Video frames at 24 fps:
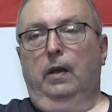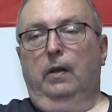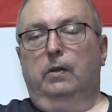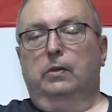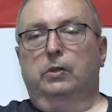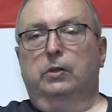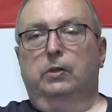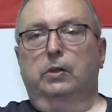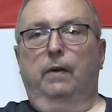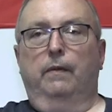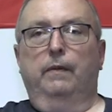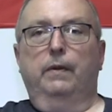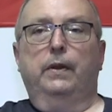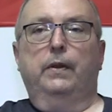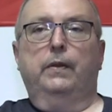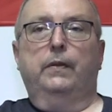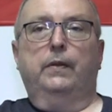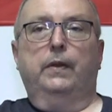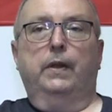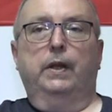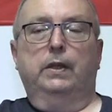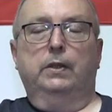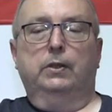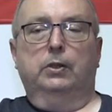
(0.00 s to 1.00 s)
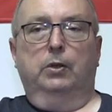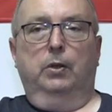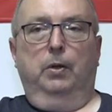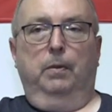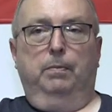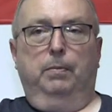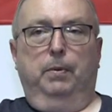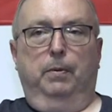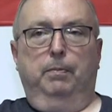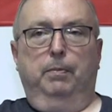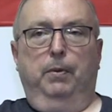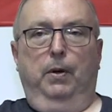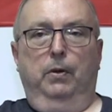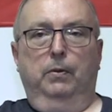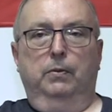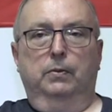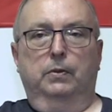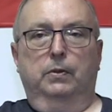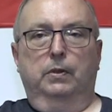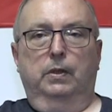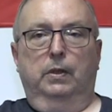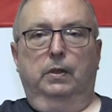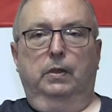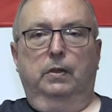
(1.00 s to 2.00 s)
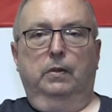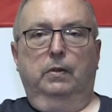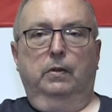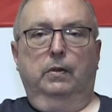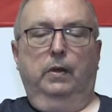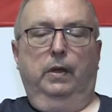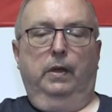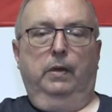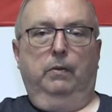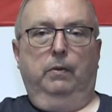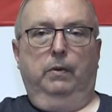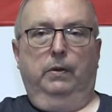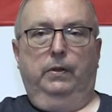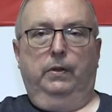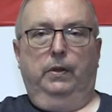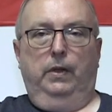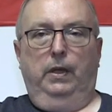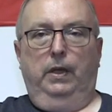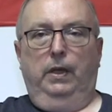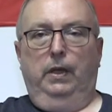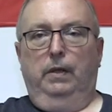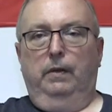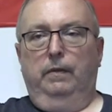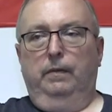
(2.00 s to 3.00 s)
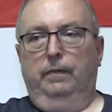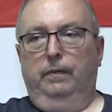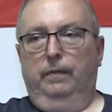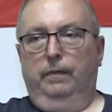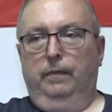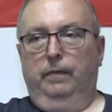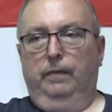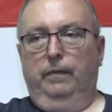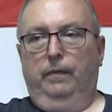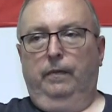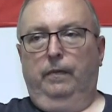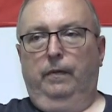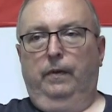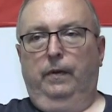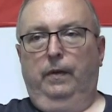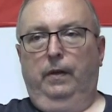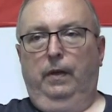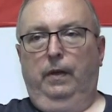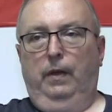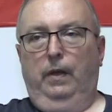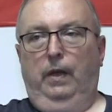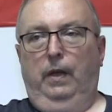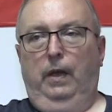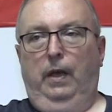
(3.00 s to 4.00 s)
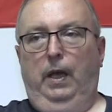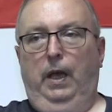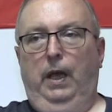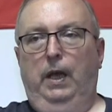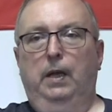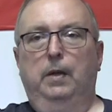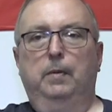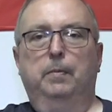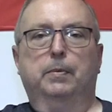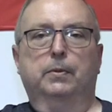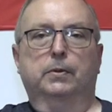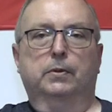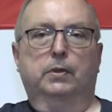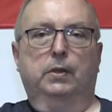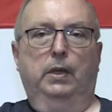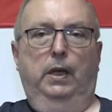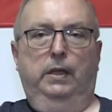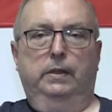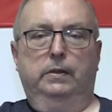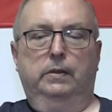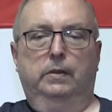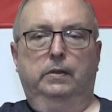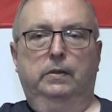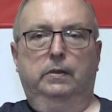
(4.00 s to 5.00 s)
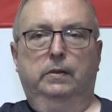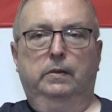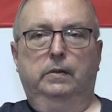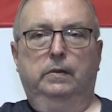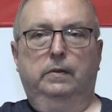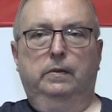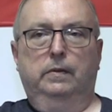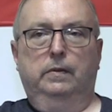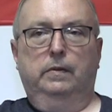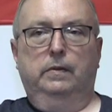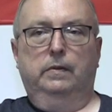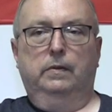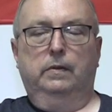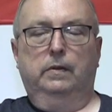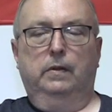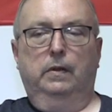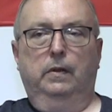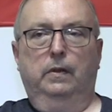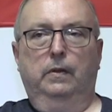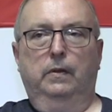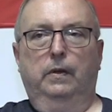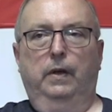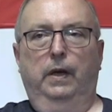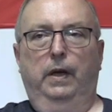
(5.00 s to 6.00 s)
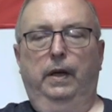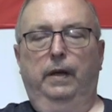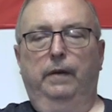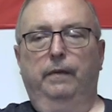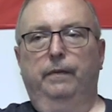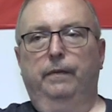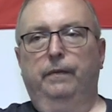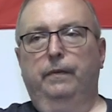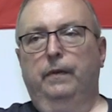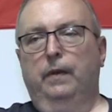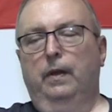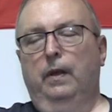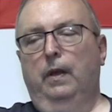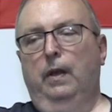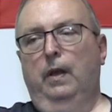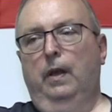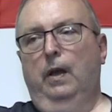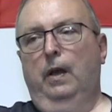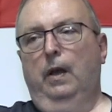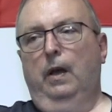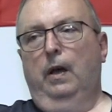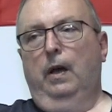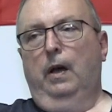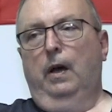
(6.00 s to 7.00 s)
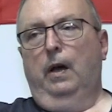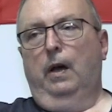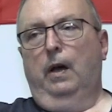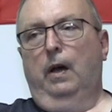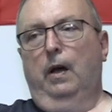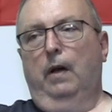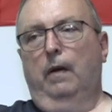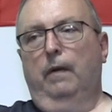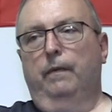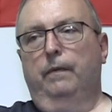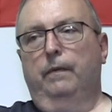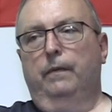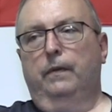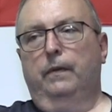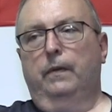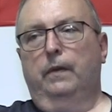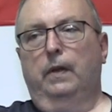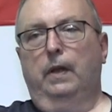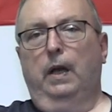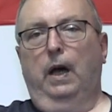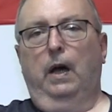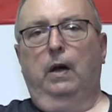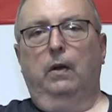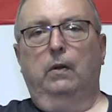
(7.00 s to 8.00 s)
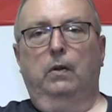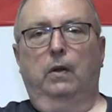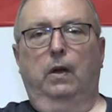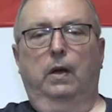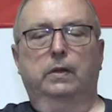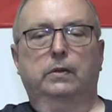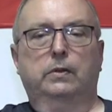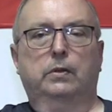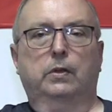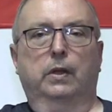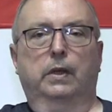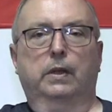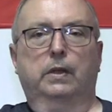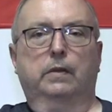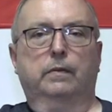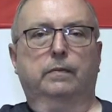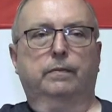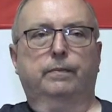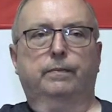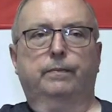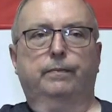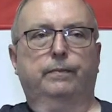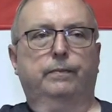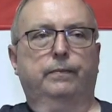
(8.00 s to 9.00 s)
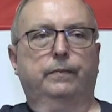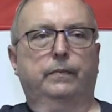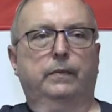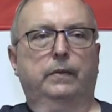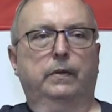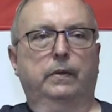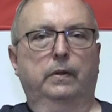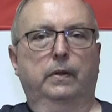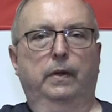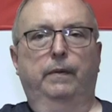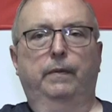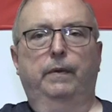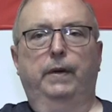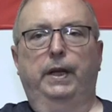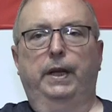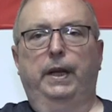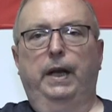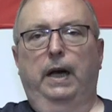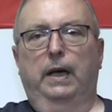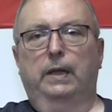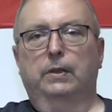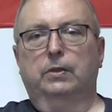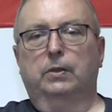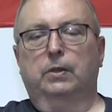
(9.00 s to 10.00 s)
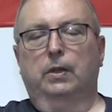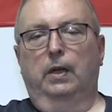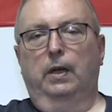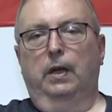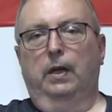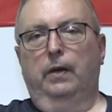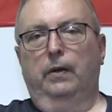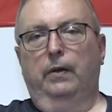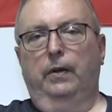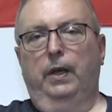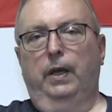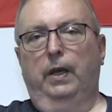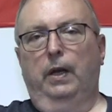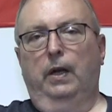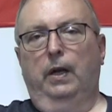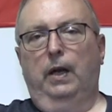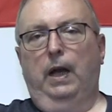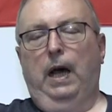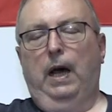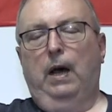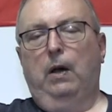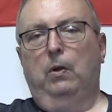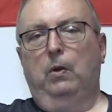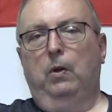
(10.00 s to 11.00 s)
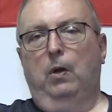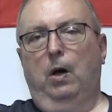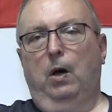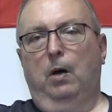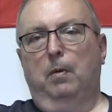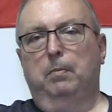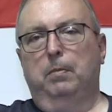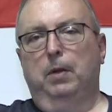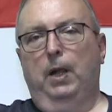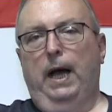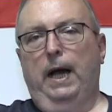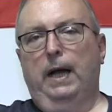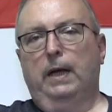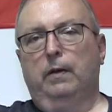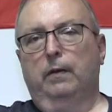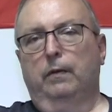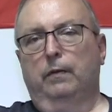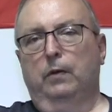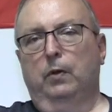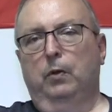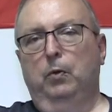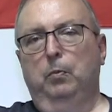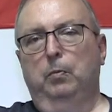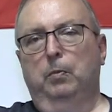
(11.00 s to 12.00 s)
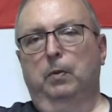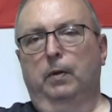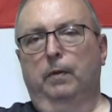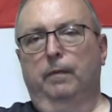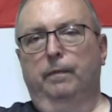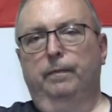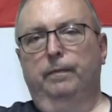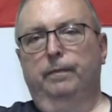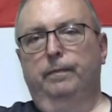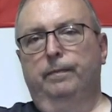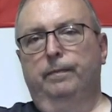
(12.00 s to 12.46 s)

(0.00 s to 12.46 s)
Some of the things they're proposing, like with the 80%. Okay? Uh, it's It's like Liberty Dallas said, are they going to outlaw a block of aluminum?